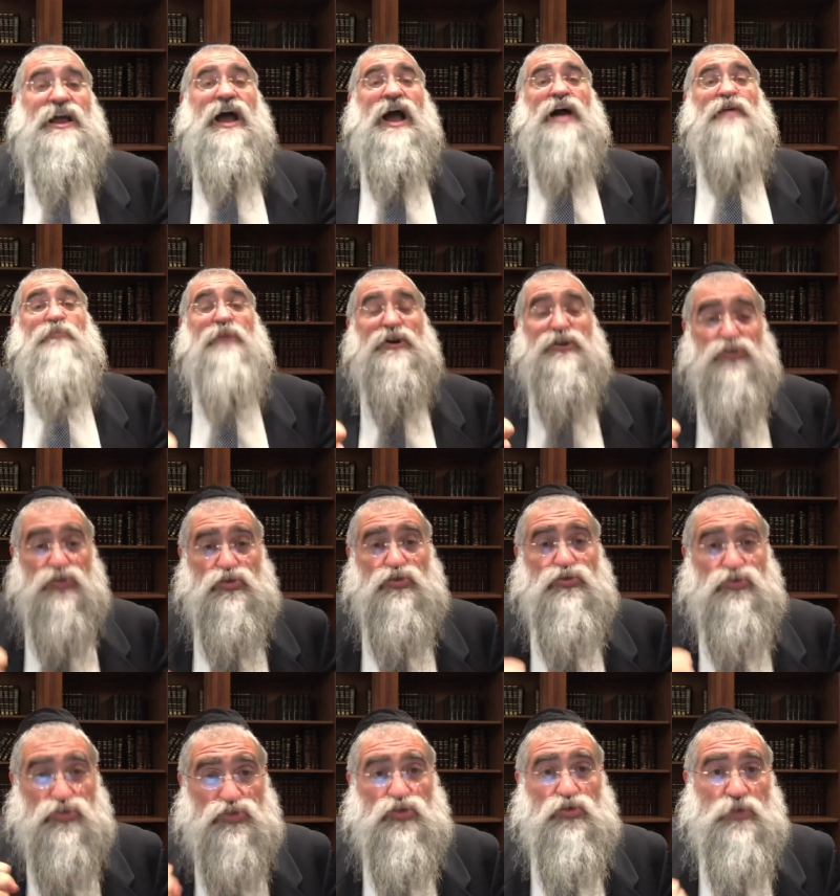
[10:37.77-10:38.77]
And by
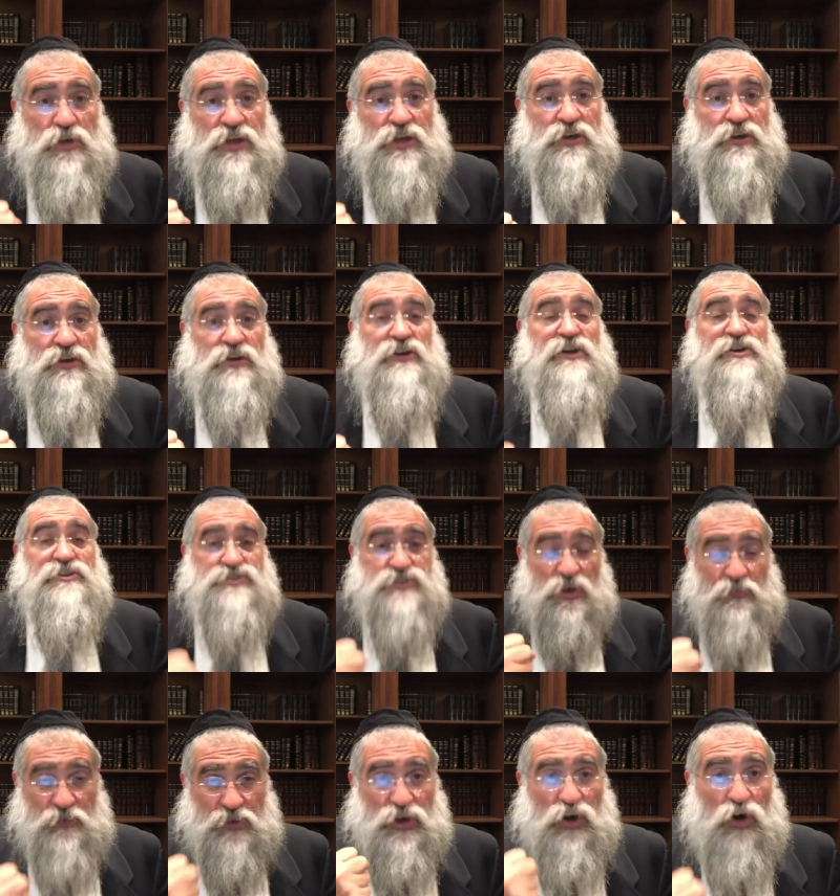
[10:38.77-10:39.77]
you doing
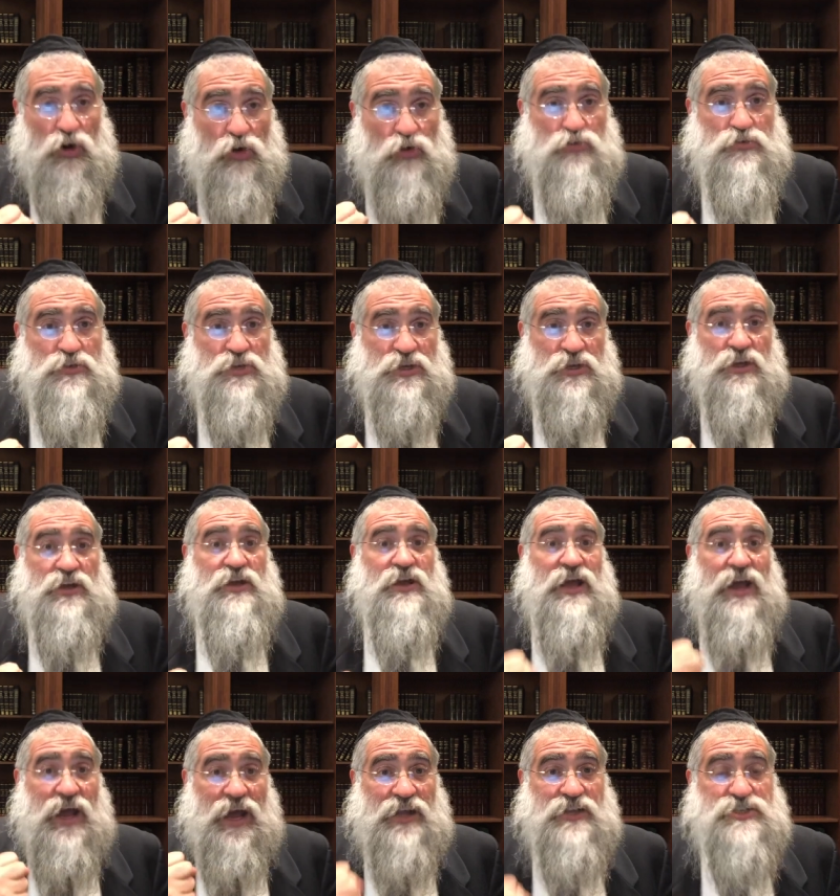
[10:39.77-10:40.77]
something holy
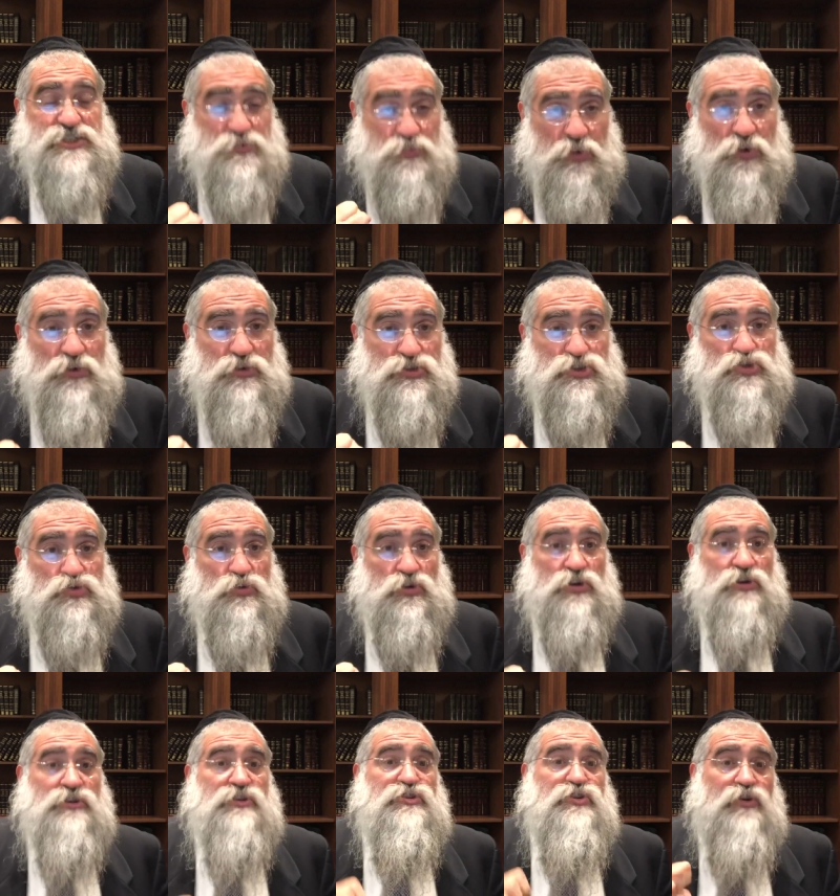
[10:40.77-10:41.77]
and
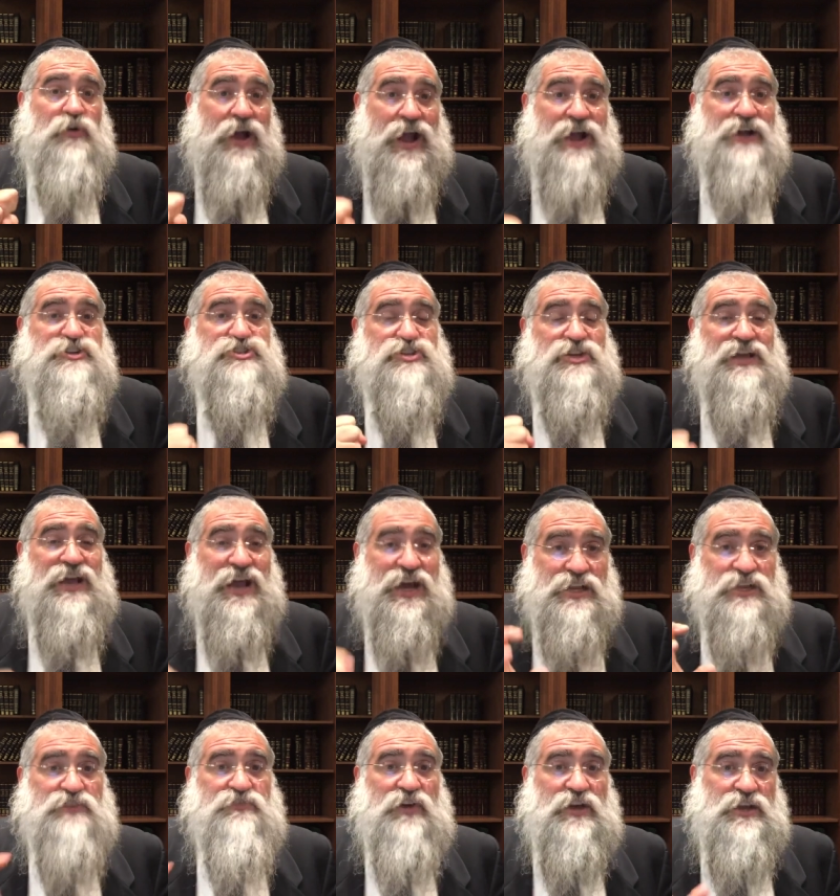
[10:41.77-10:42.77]
spiritual, you're actually
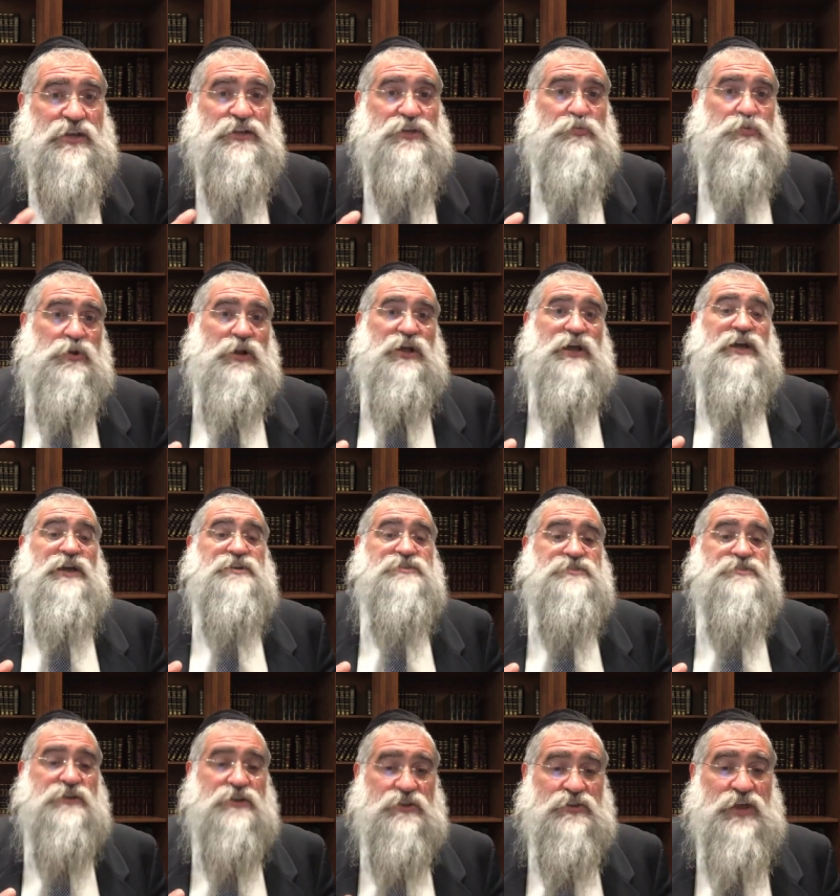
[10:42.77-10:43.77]
elevating the
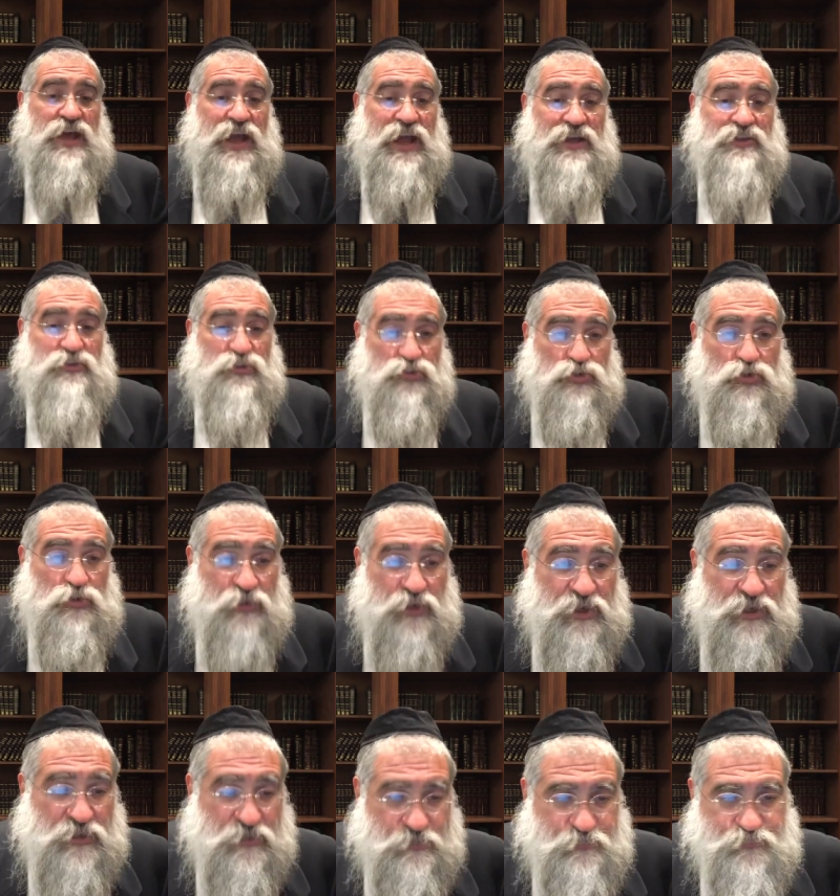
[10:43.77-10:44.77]
place that you're
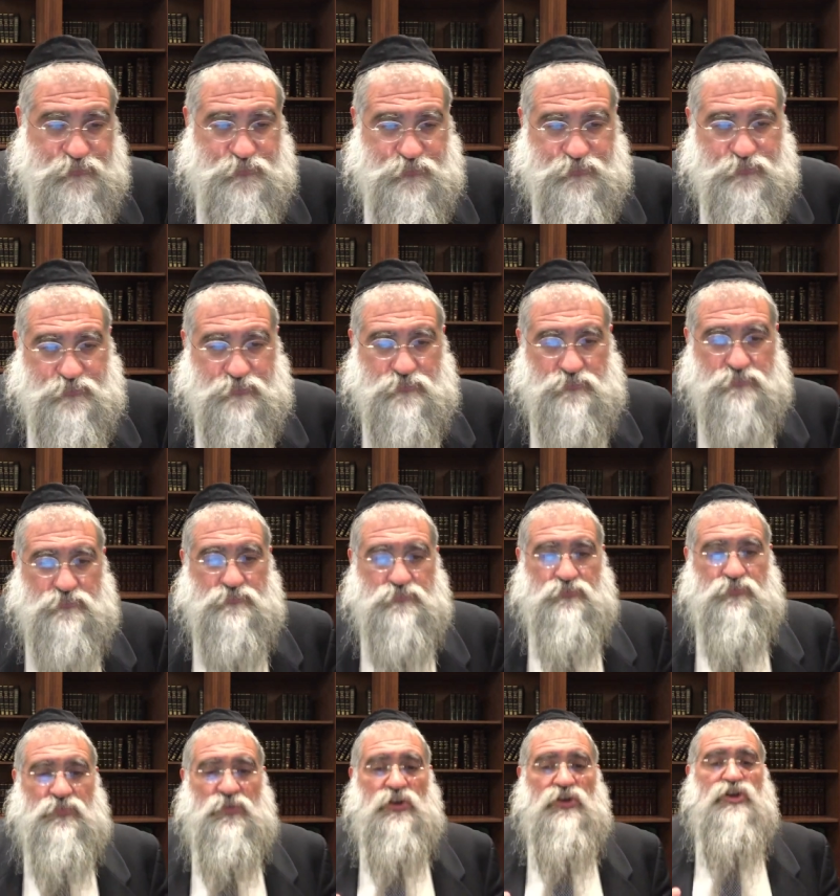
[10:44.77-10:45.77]
in.
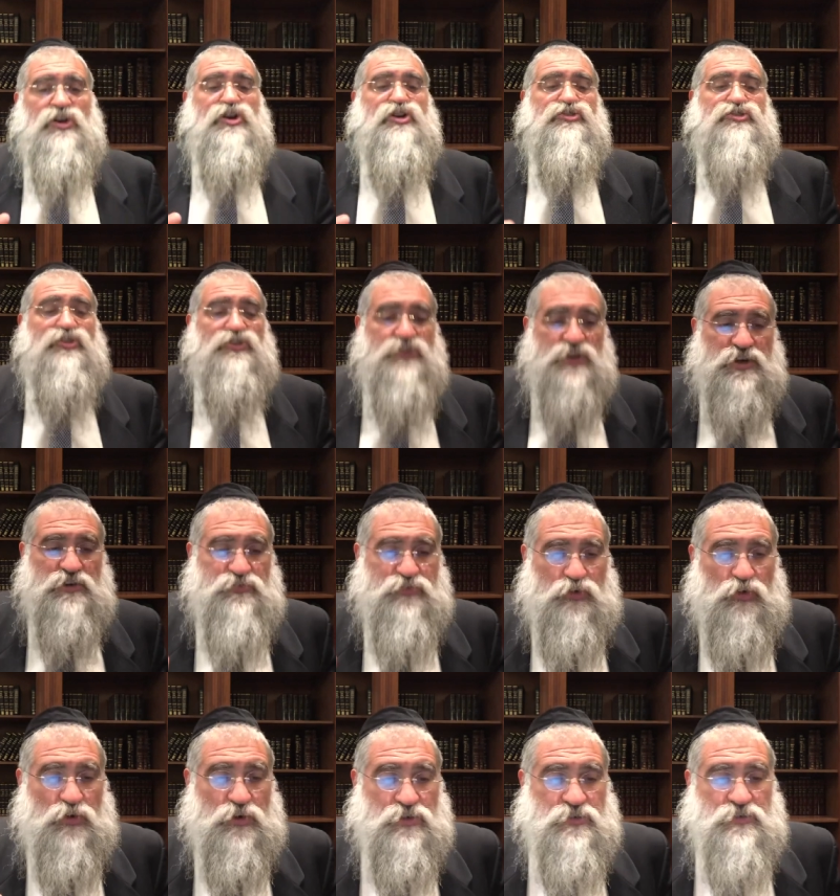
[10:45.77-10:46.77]
So,
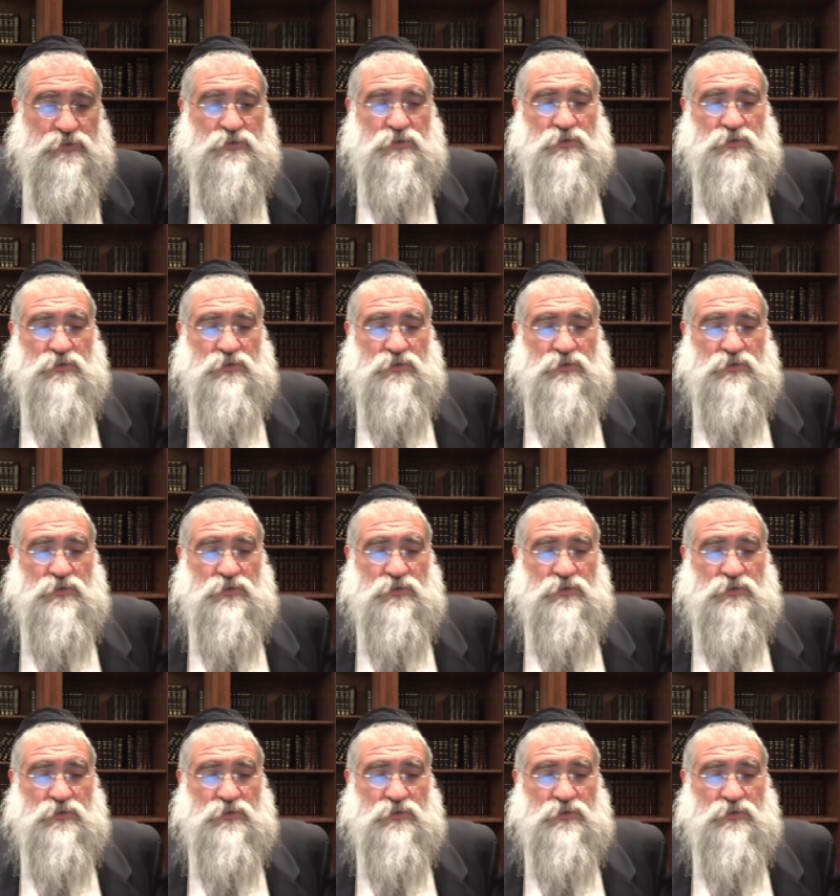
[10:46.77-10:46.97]
therefore,